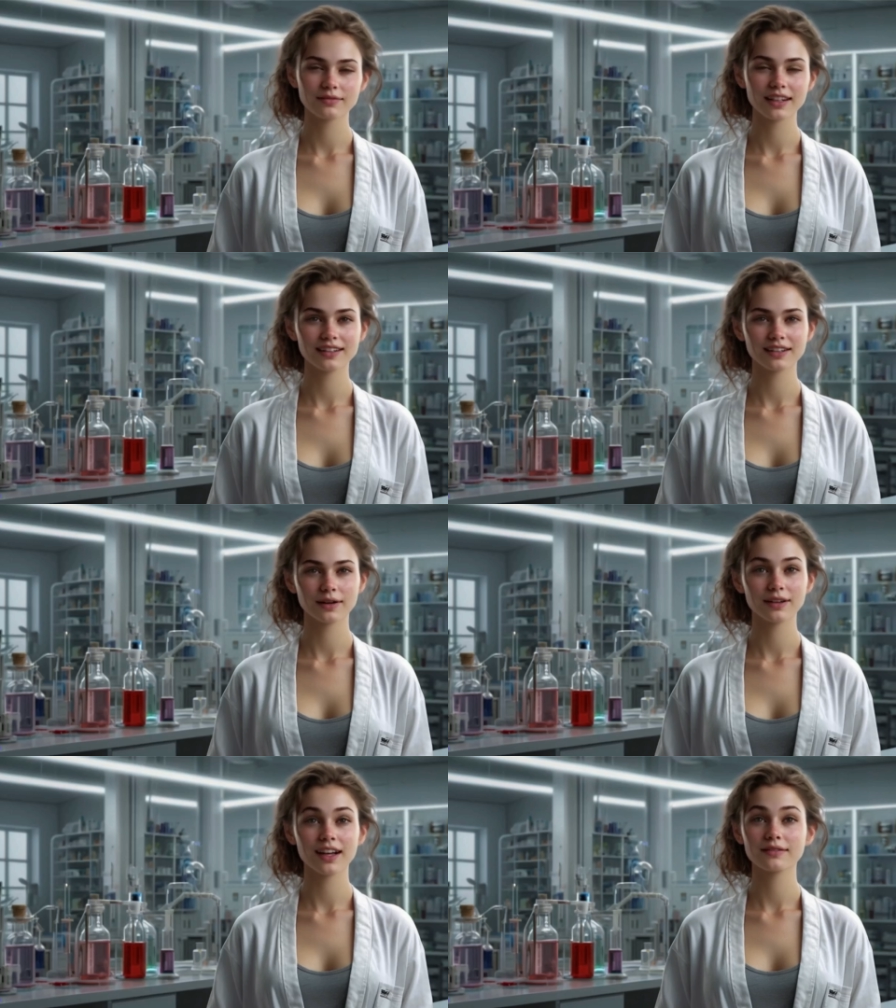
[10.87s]
and
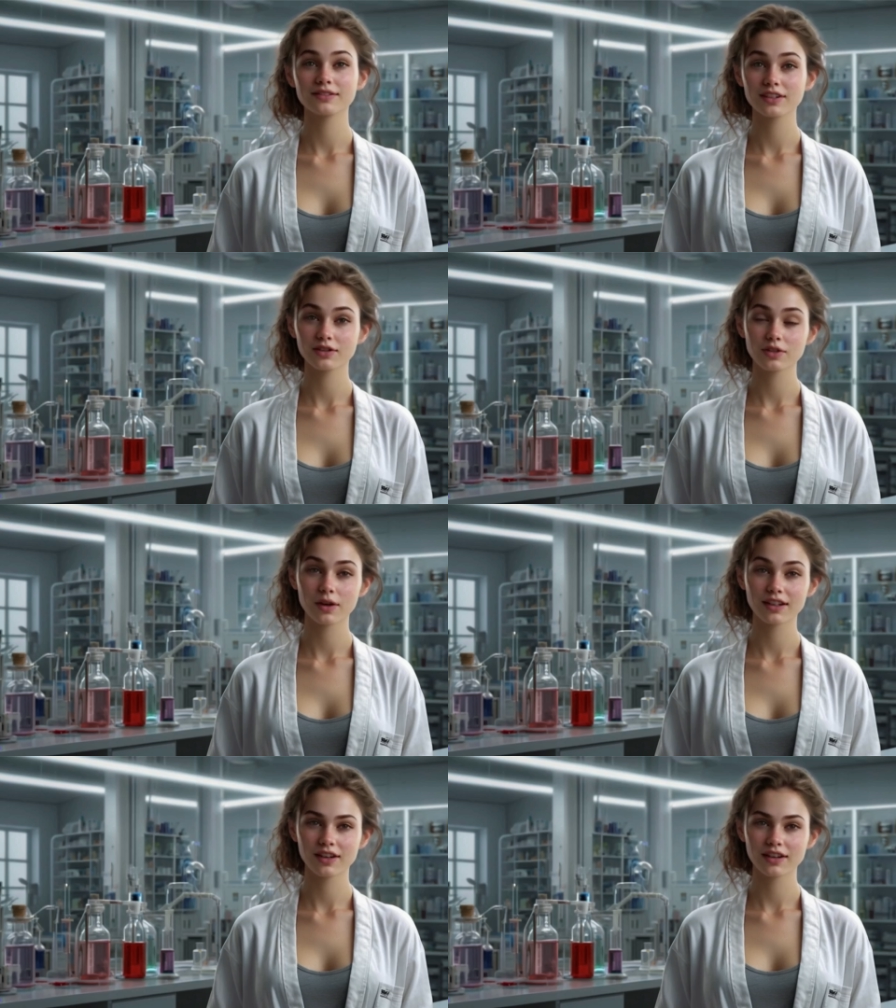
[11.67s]
sometimes those
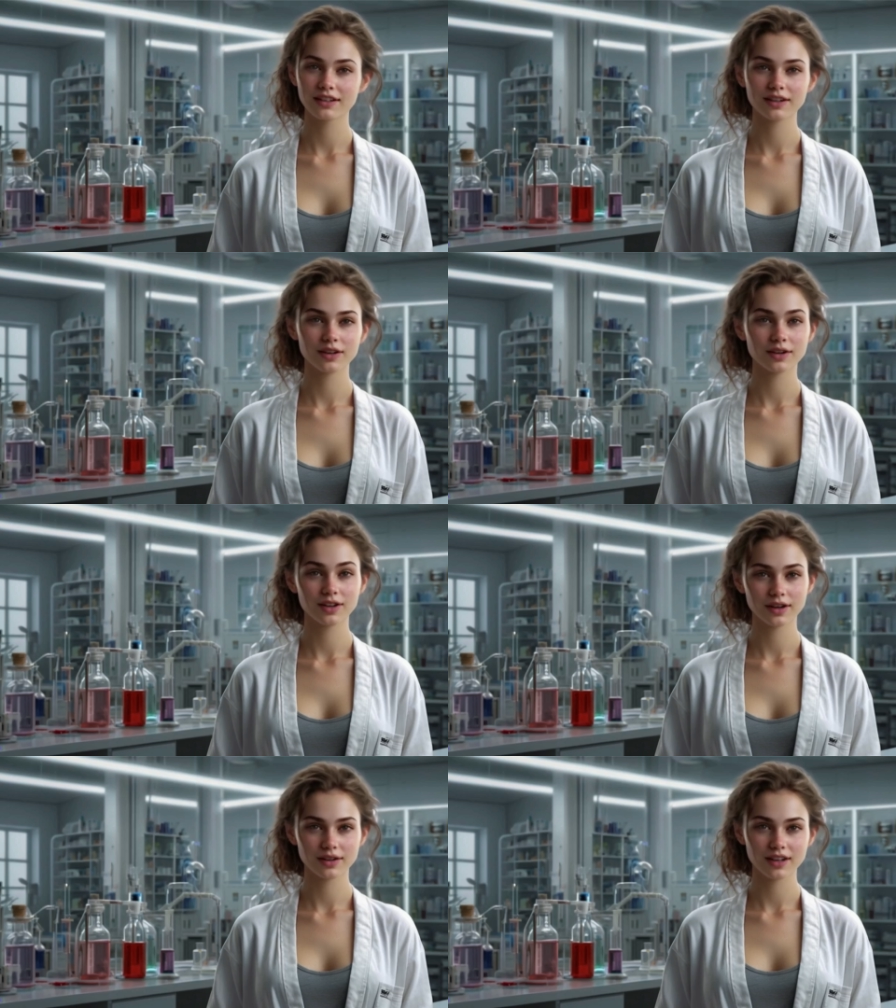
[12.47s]
questions you're
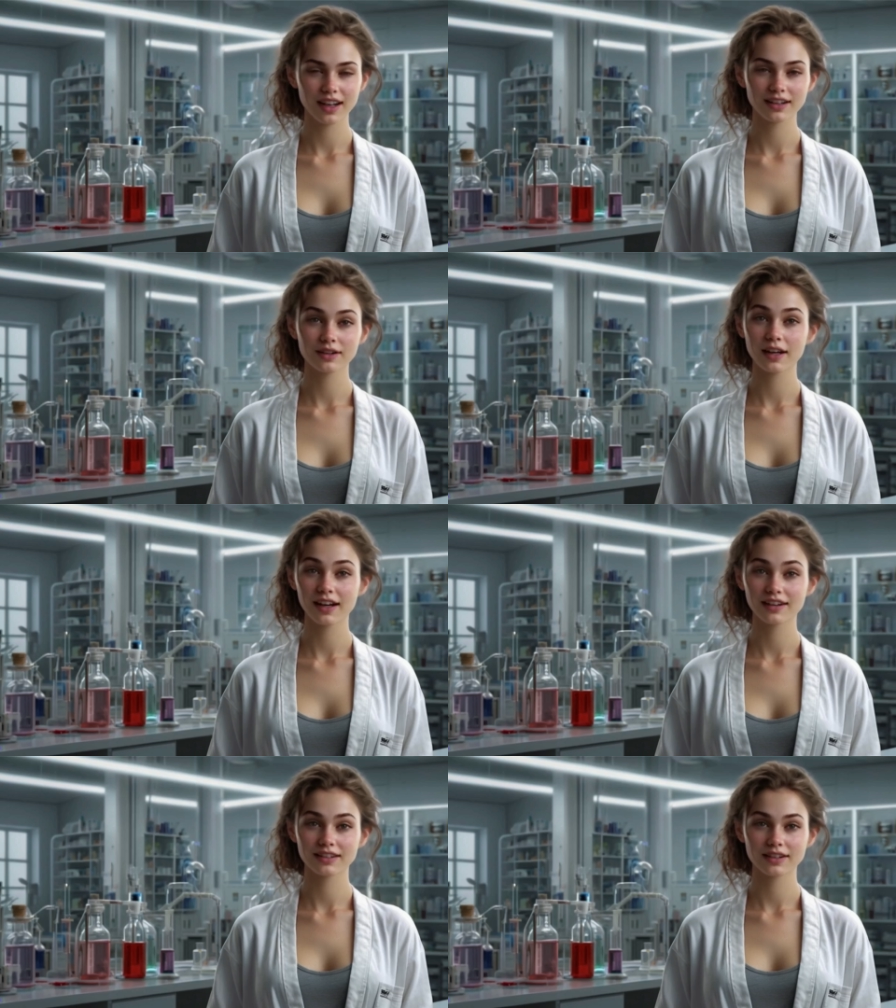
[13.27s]
too shy to
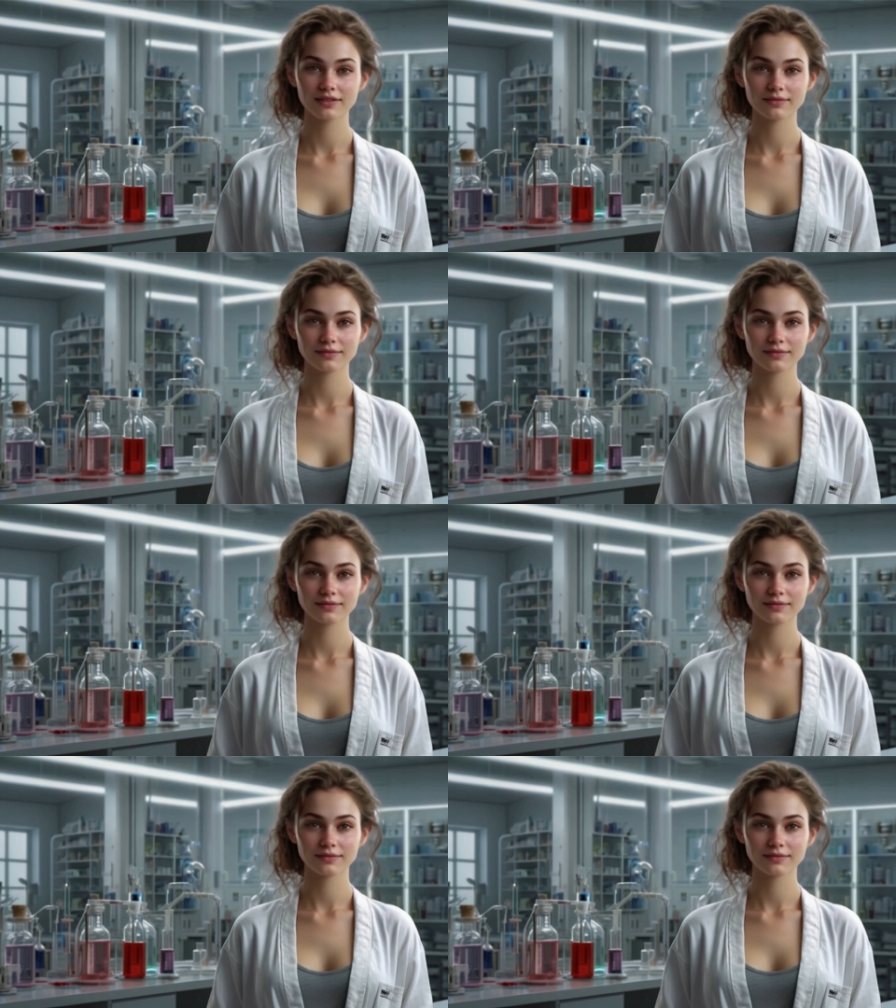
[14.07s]
ask.